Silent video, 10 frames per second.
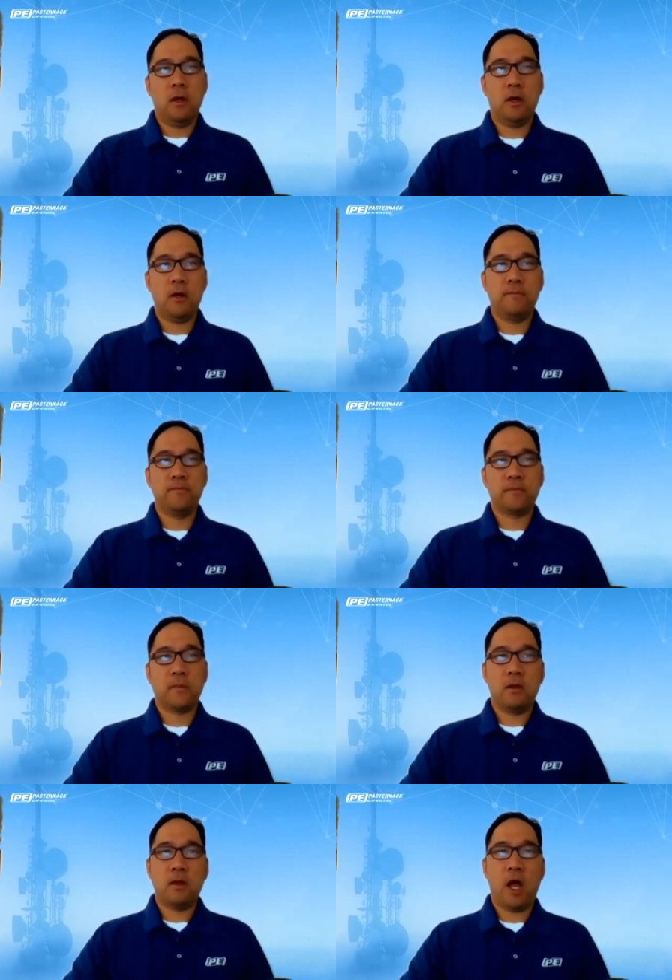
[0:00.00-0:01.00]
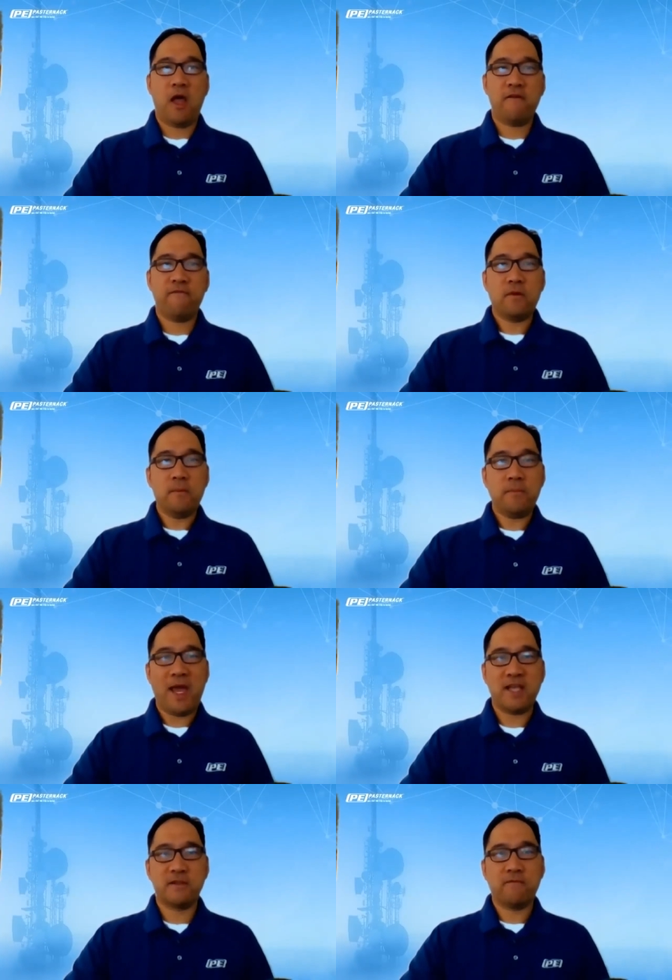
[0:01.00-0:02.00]
Um, R F
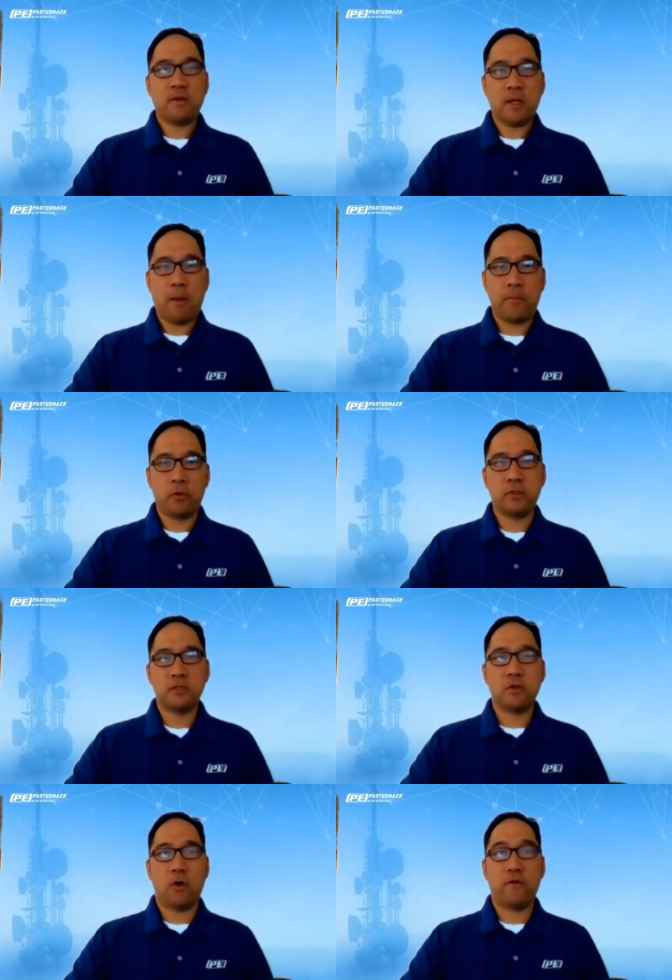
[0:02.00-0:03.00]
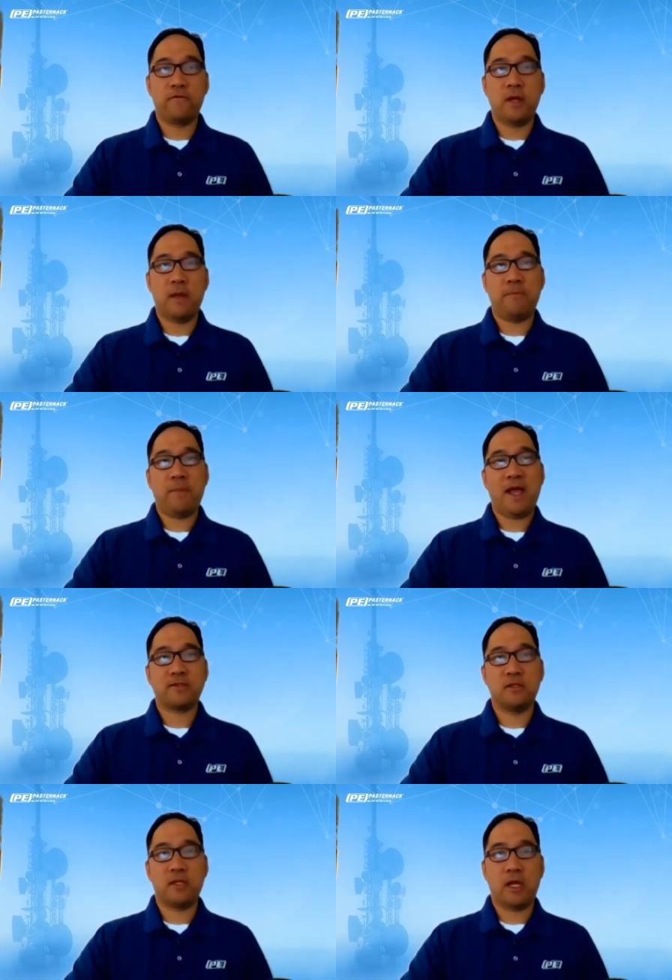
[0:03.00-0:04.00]
passive components offered at
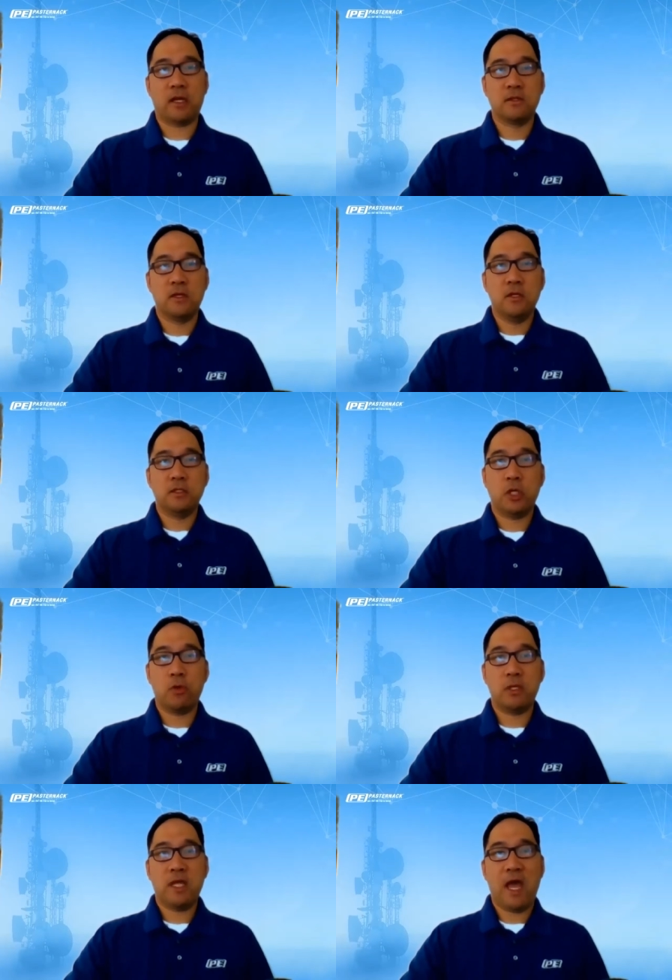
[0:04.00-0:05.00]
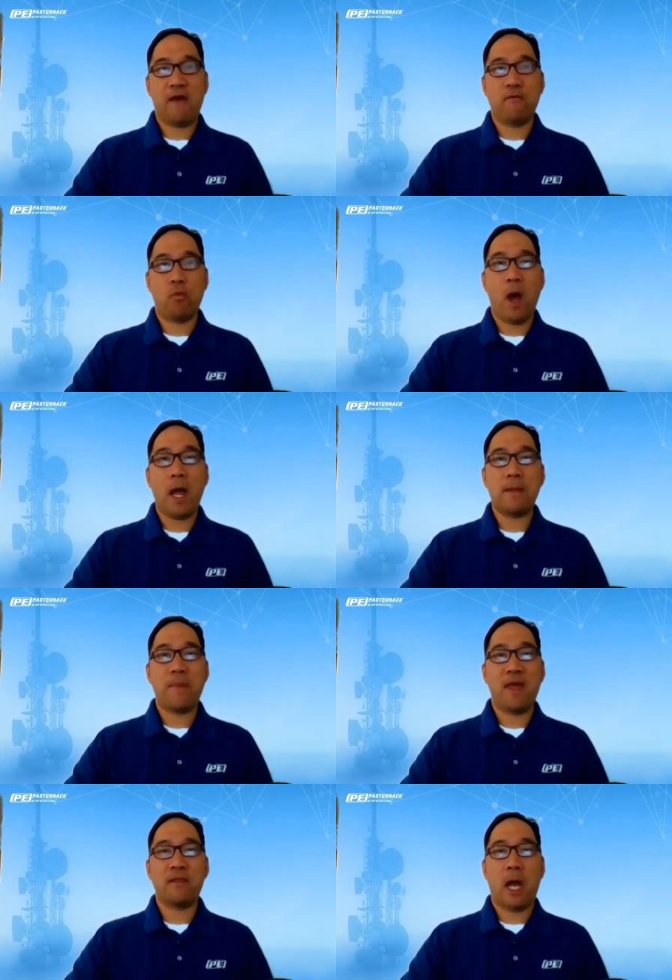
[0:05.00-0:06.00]
Pasternack generally have
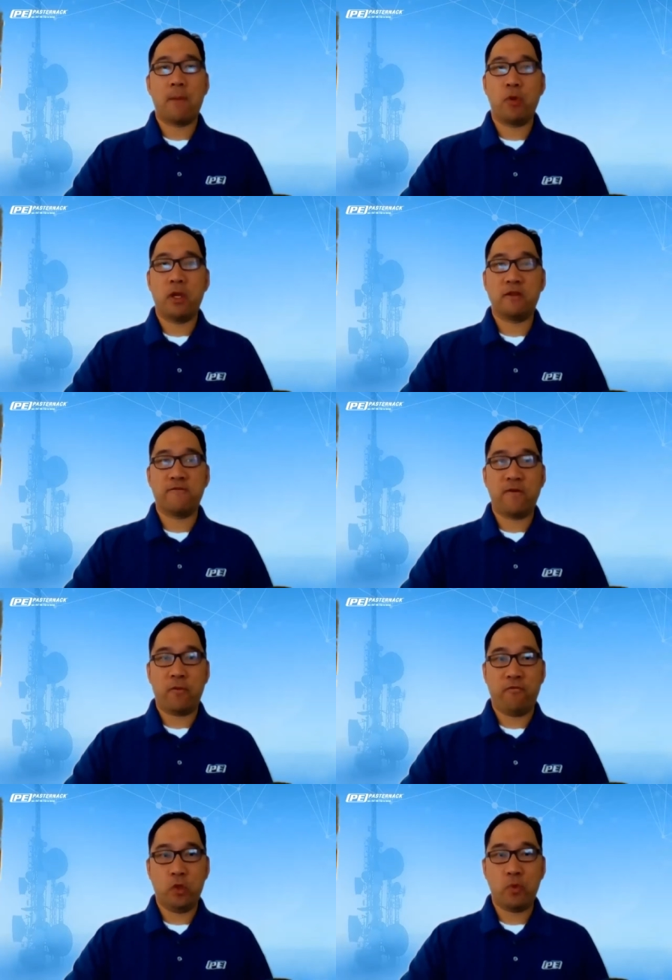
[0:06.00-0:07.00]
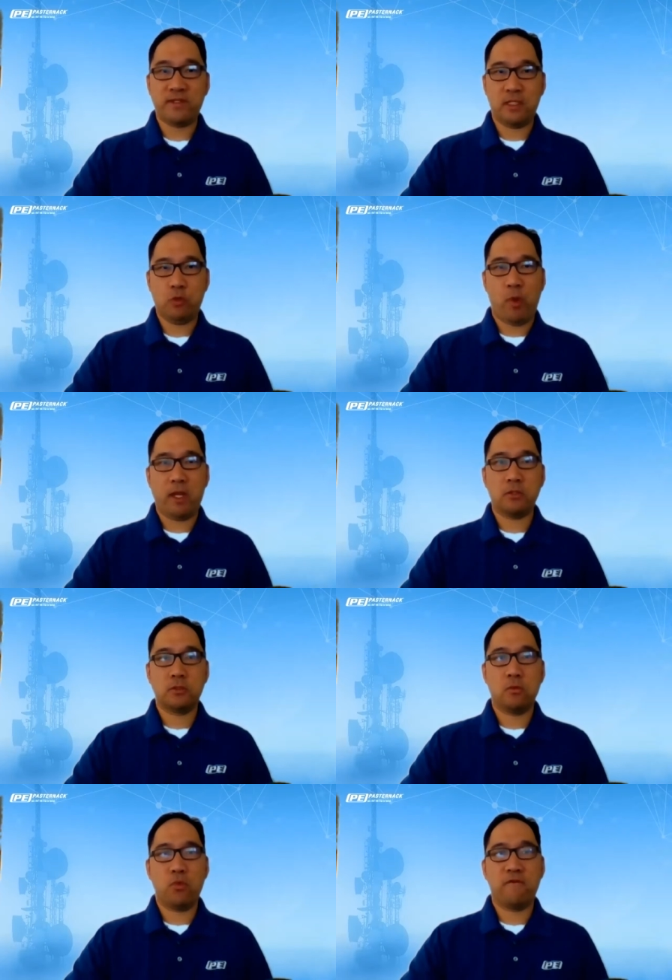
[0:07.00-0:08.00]
wideband operating frequency
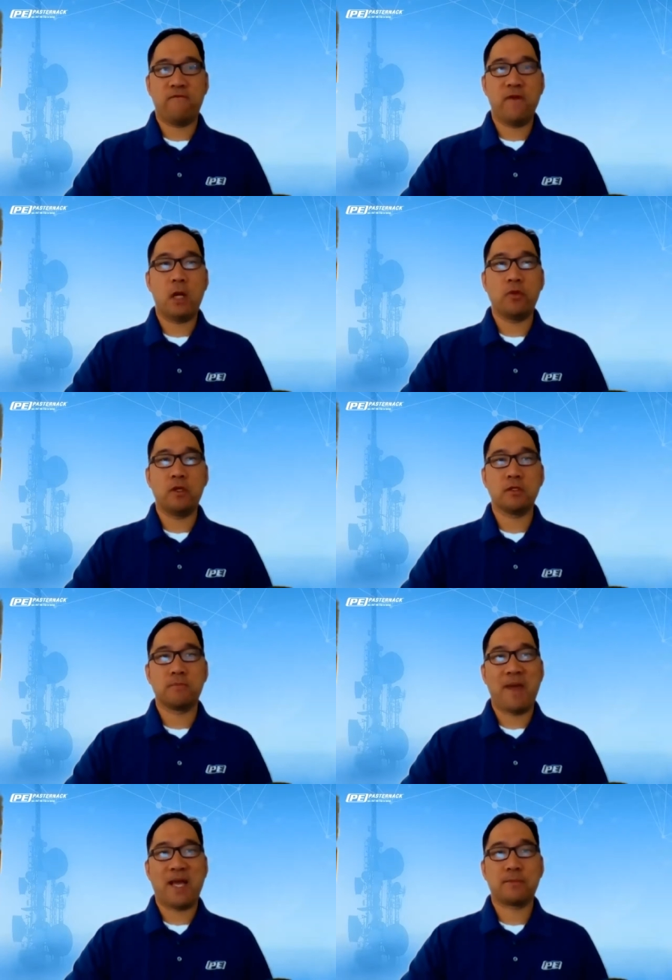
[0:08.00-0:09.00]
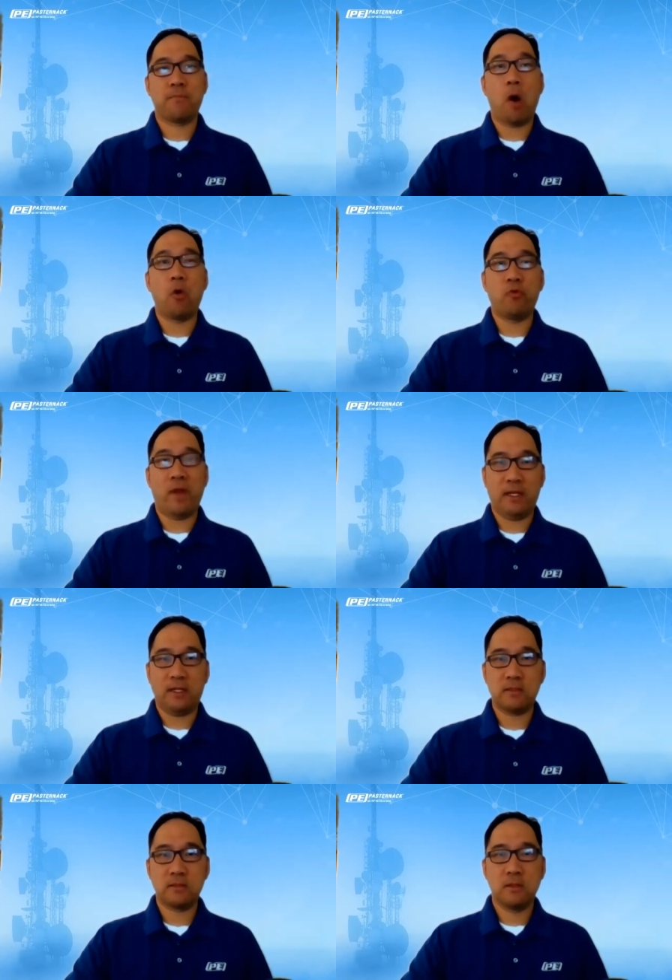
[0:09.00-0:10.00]
range with various max power
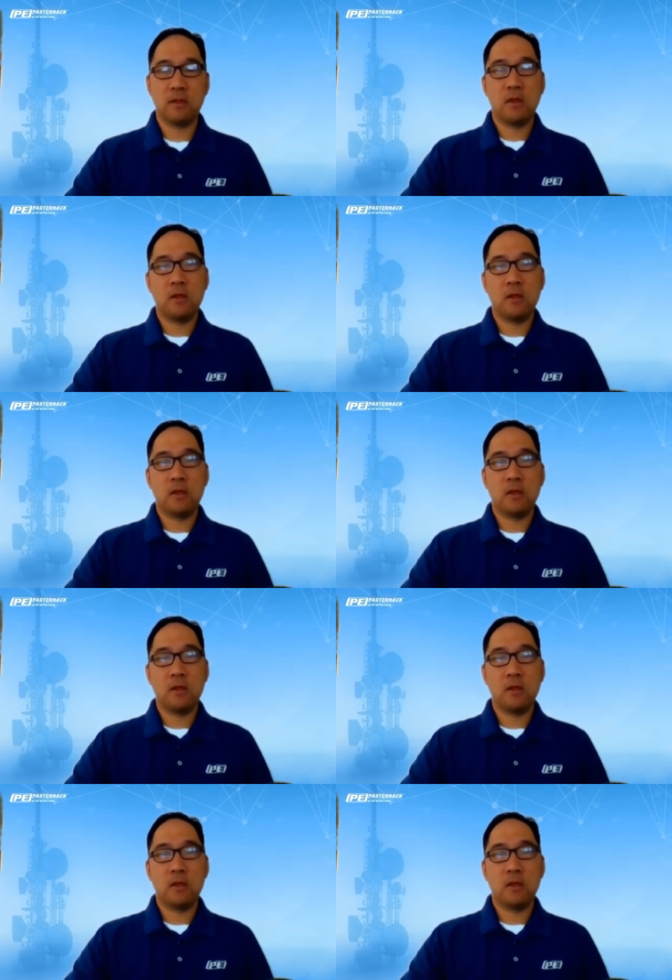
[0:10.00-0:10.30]
ratings.